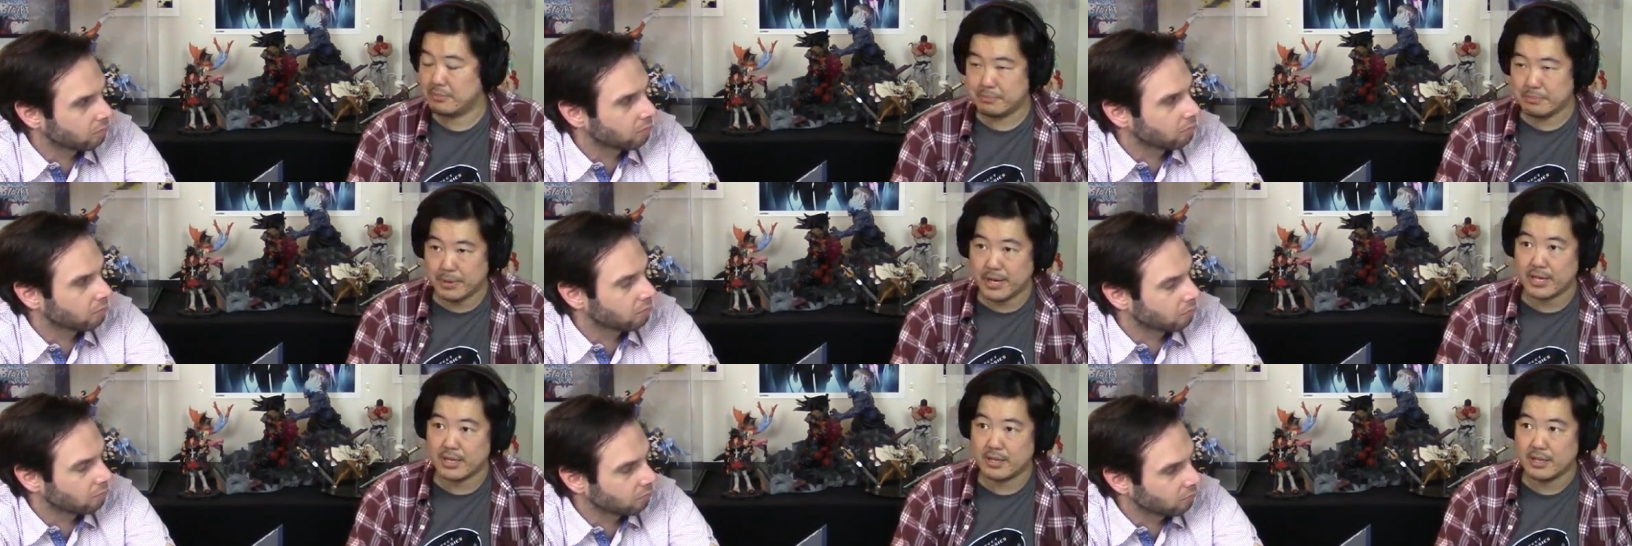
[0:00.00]

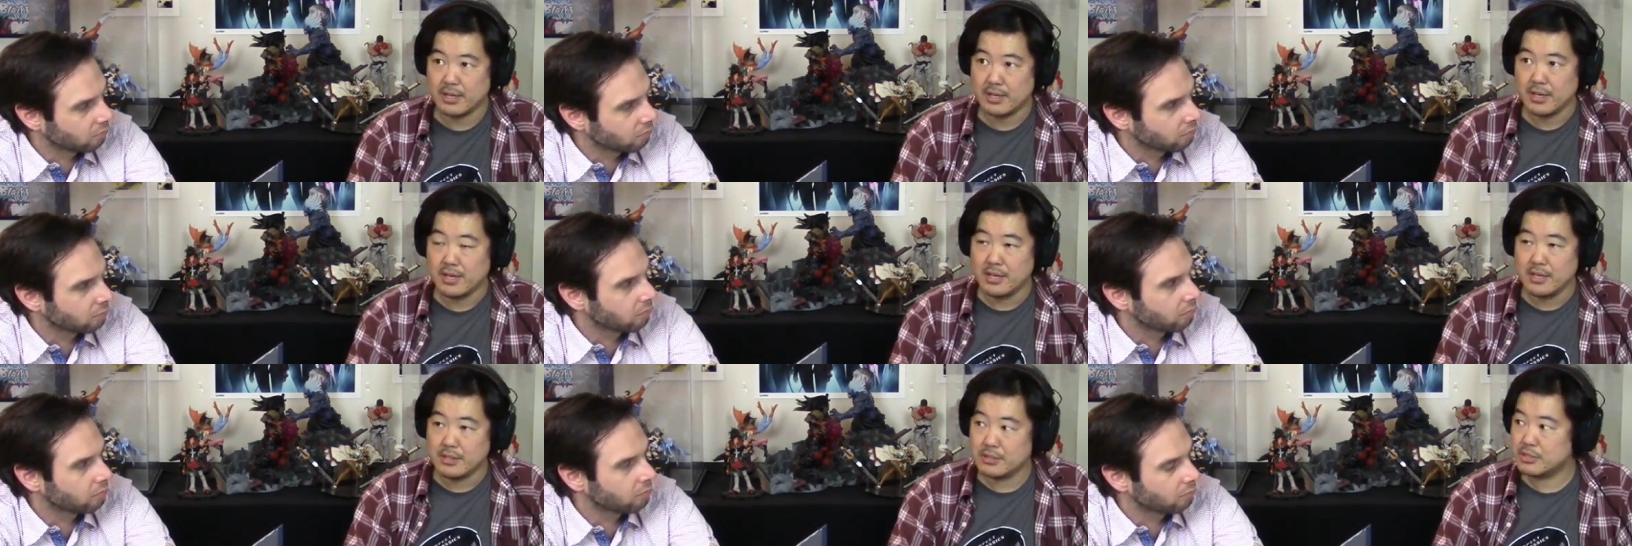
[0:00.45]
Speaker 1: But
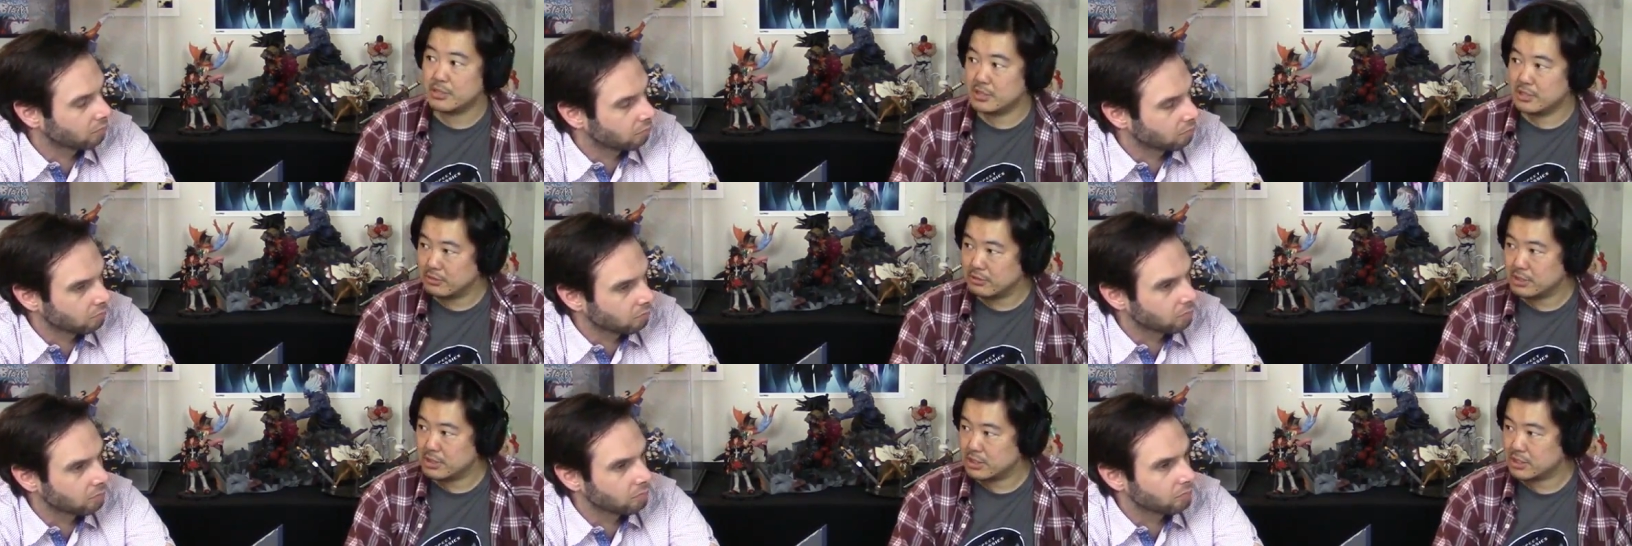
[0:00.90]
they're
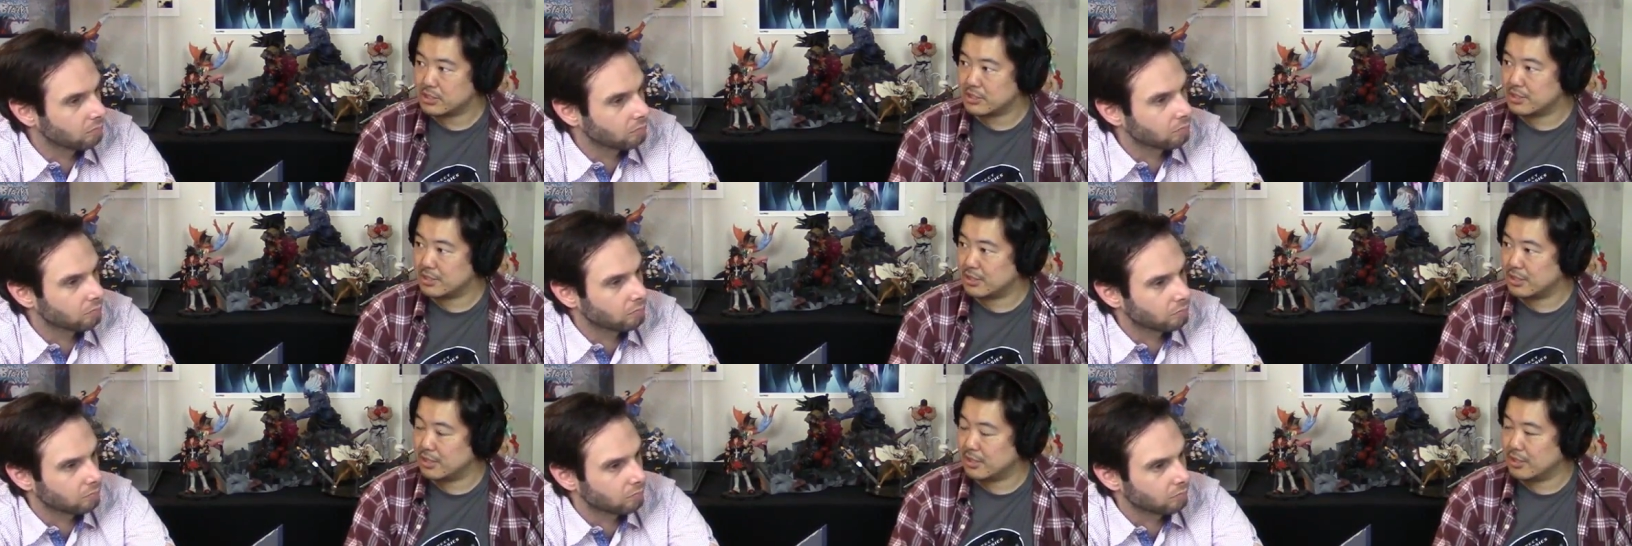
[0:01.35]
still just
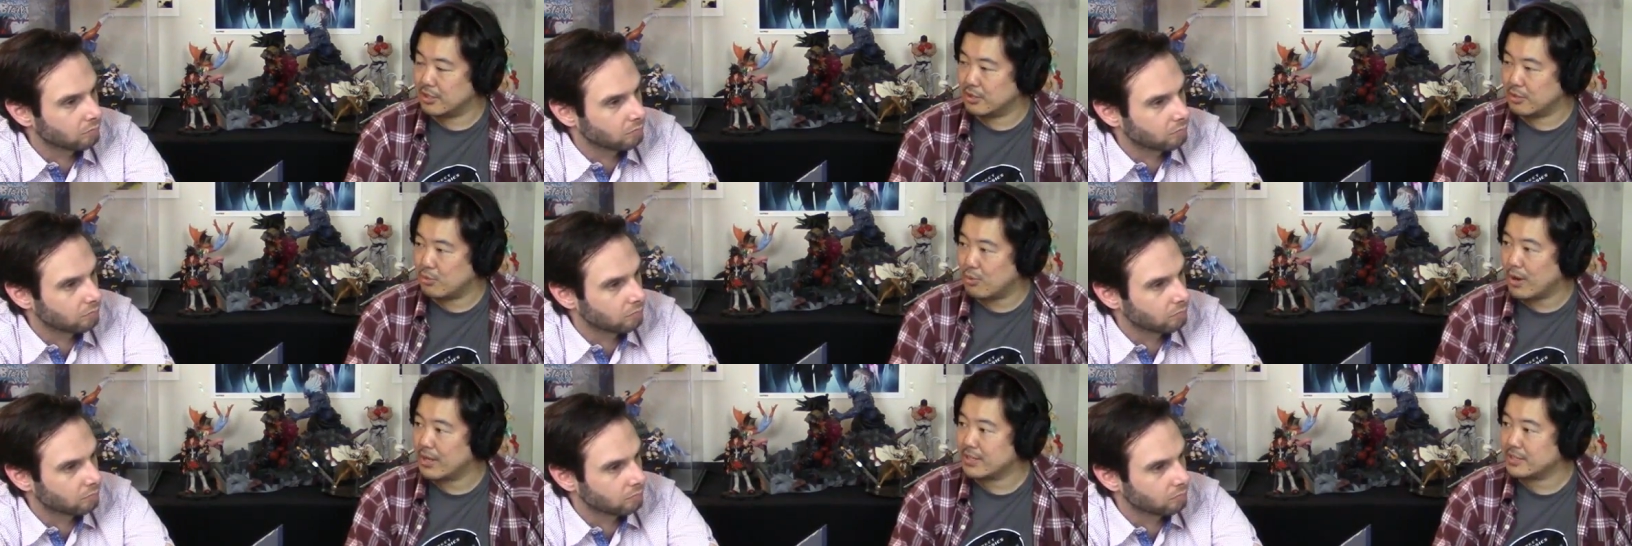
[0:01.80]

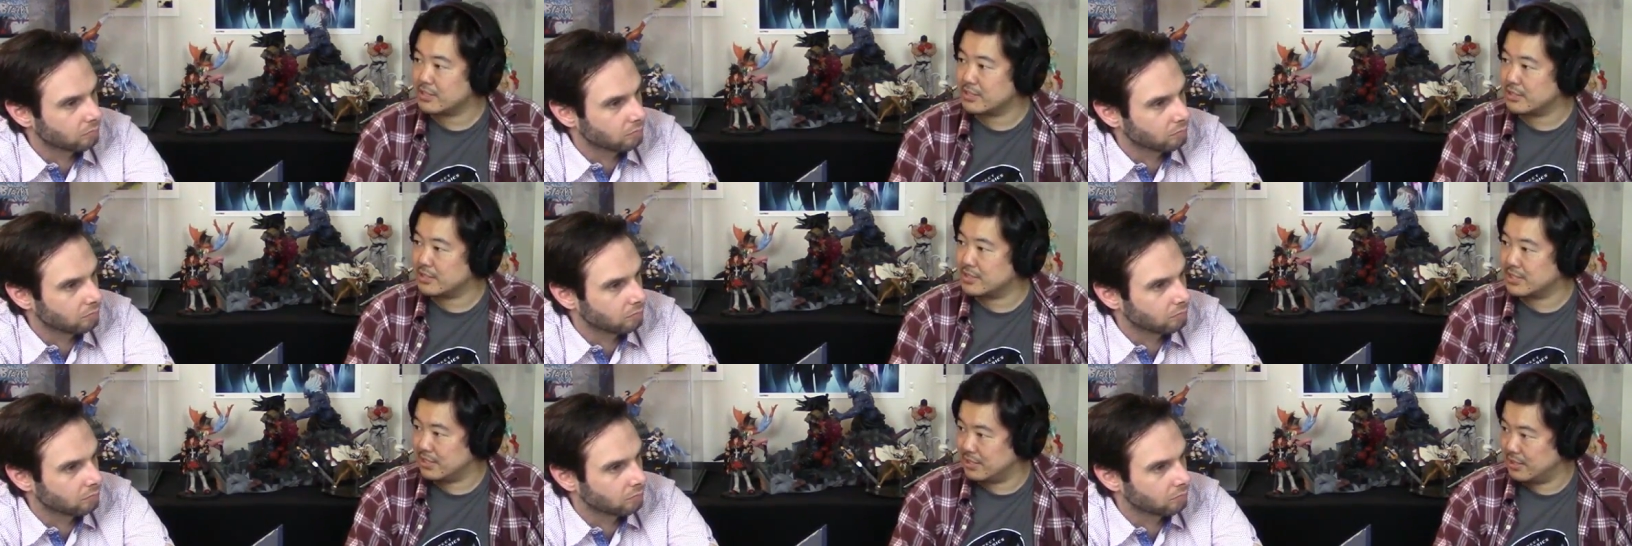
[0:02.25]

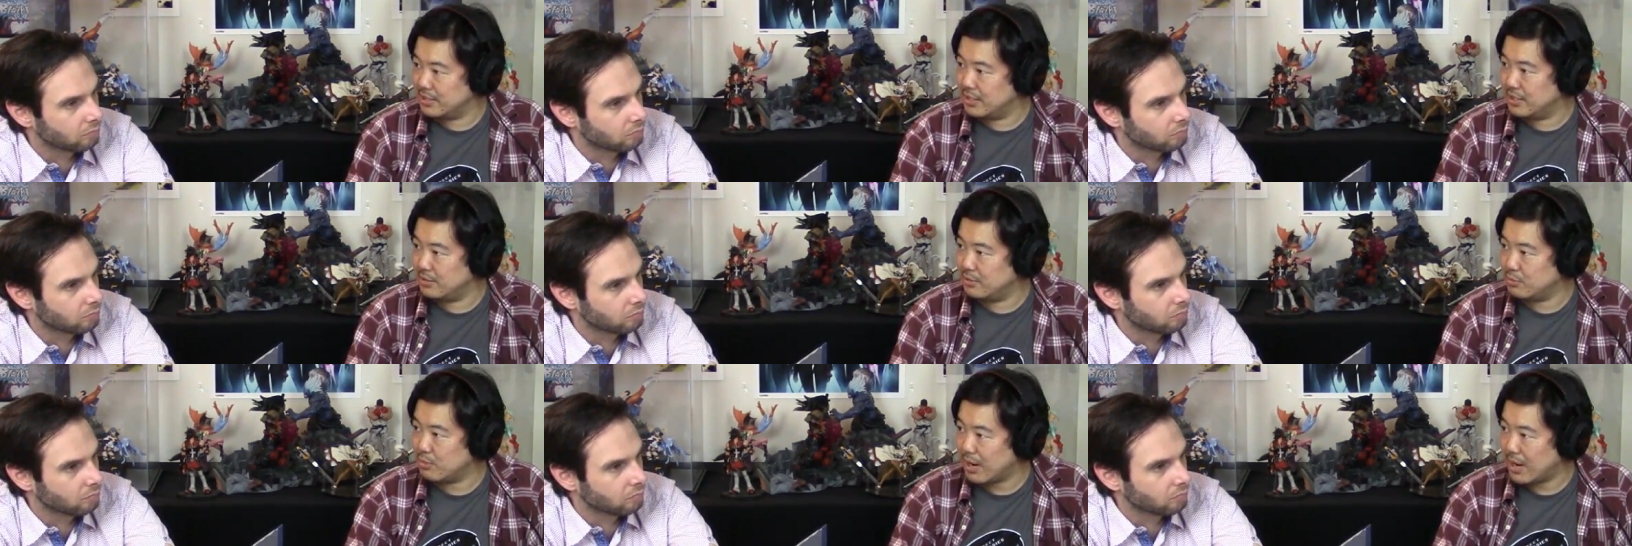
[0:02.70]

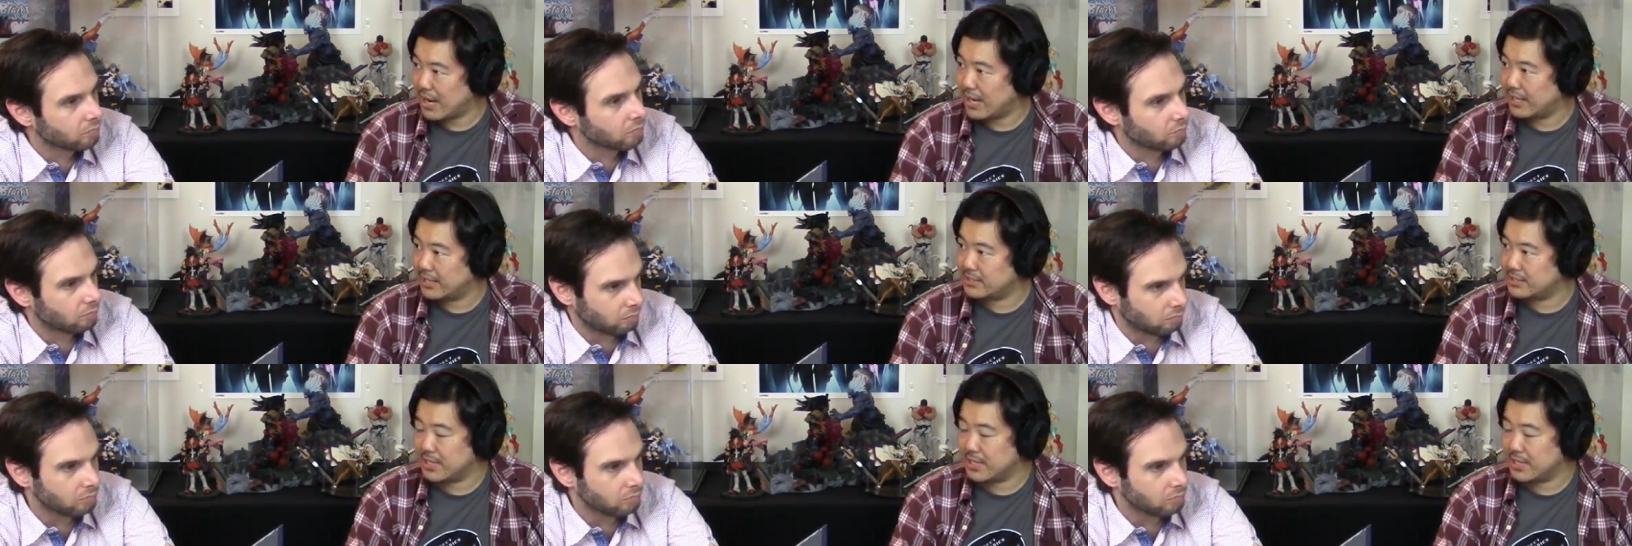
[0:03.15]
quantity-wise,